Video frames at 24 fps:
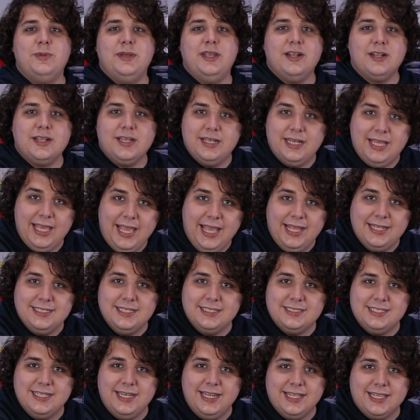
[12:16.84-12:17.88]
we are gonna end
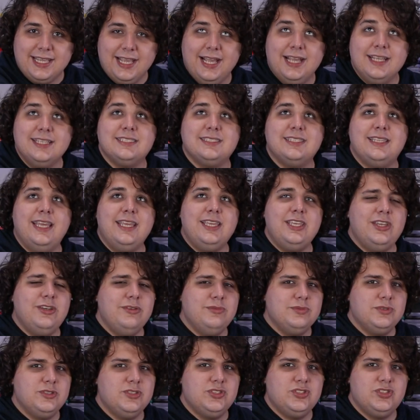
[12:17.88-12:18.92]
it today, guys. Thank
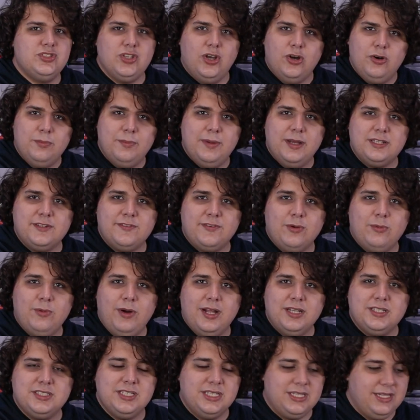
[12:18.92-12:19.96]
you so much for
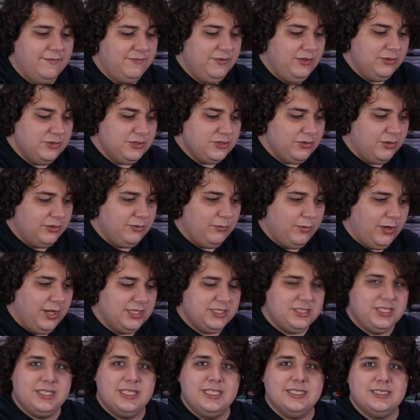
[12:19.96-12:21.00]
watching. If you enjoyed
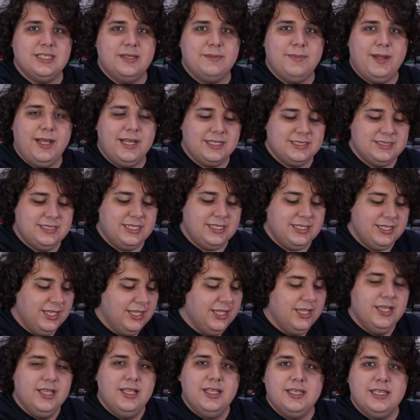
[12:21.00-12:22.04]
watching this unboxing,
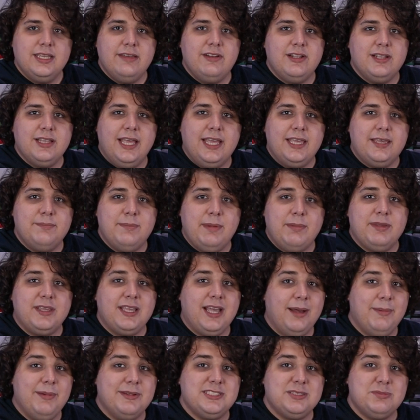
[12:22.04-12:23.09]
give it a like, maybe
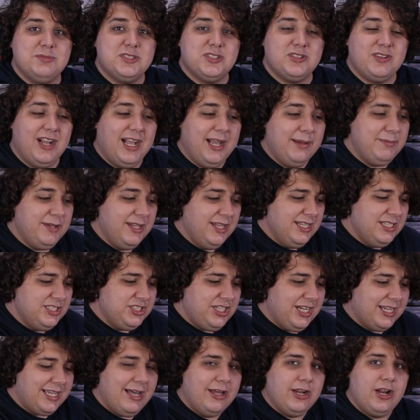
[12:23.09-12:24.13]
comment, subscribe,
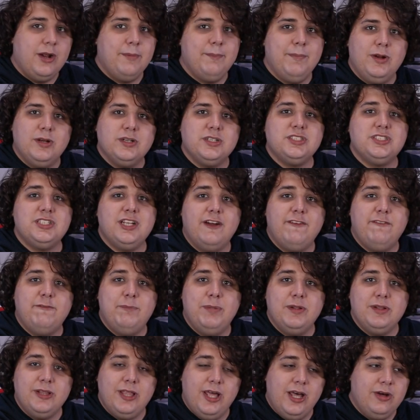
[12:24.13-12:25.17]
check out our merch shelf
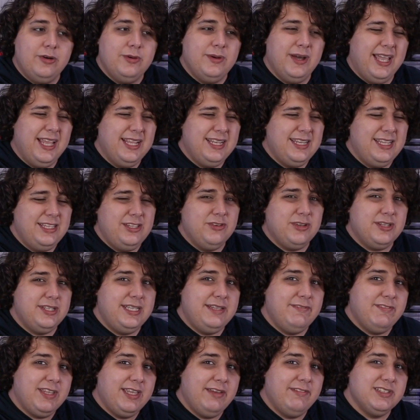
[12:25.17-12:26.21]
below, and you can
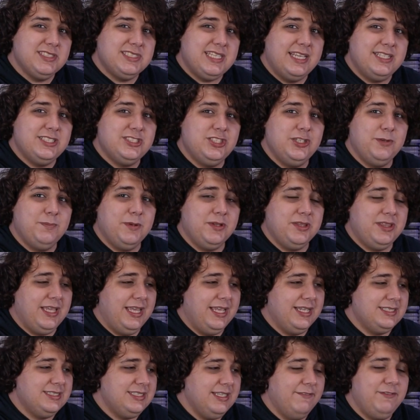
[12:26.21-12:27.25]
even give us a super
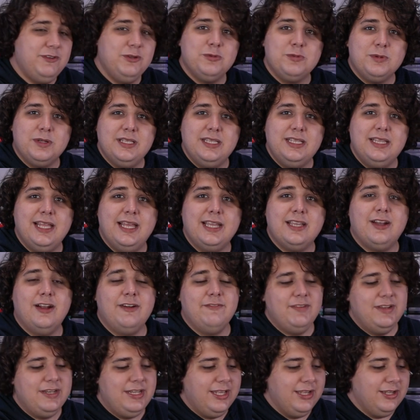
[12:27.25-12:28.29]
thanks if you really like our
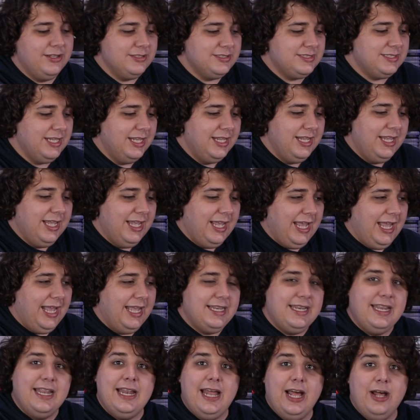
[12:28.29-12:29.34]
videos,
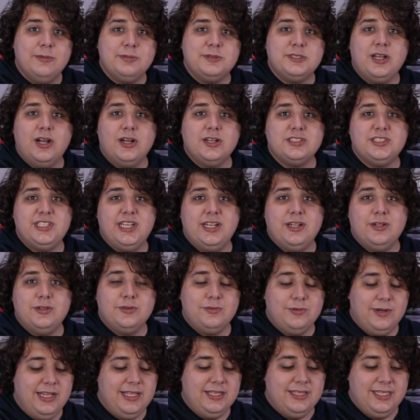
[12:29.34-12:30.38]
and it helps our channel
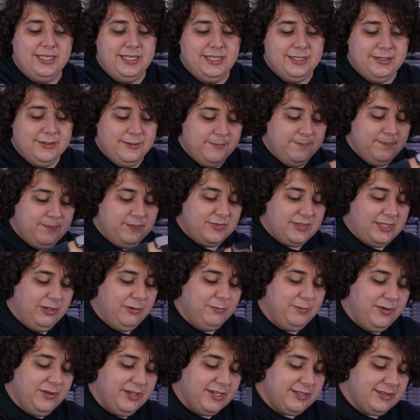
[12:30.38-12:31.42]
greatly. It'll
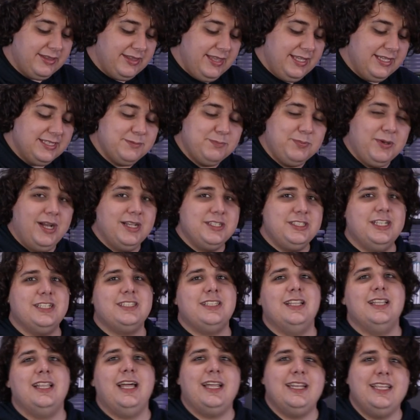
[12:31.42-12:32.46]
make this
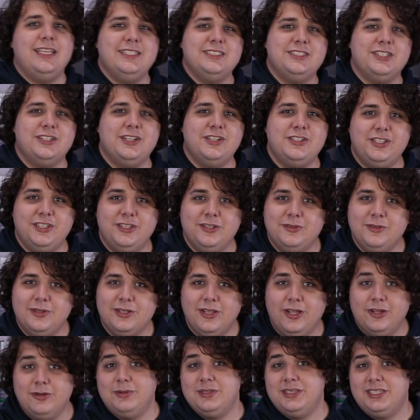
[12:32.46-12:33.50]
project a lot easier to do,
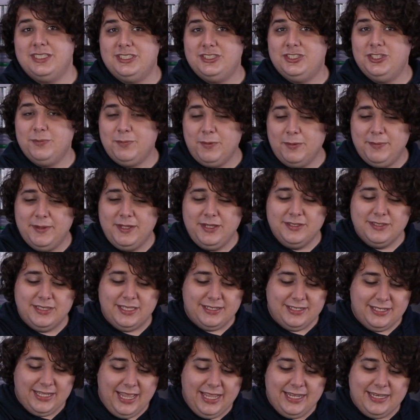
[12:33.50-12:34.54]
along with the super build
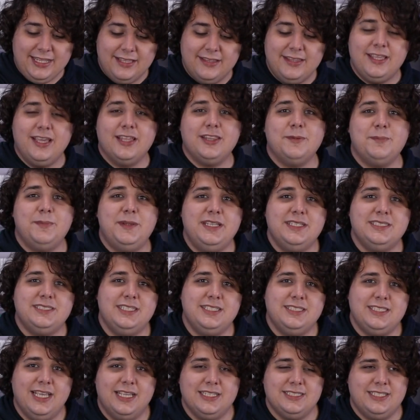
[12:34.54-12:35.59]
and any of the other
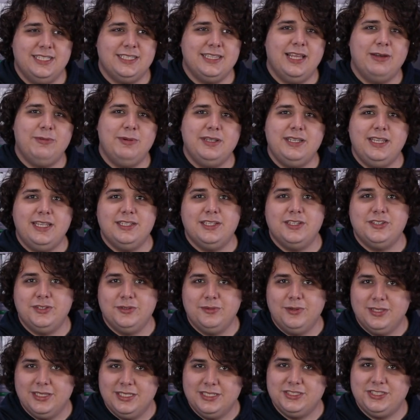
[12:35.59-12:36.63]
PC testing that we need to
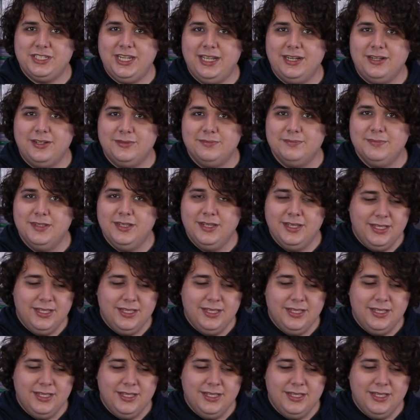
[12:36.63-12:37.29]
do on this channel.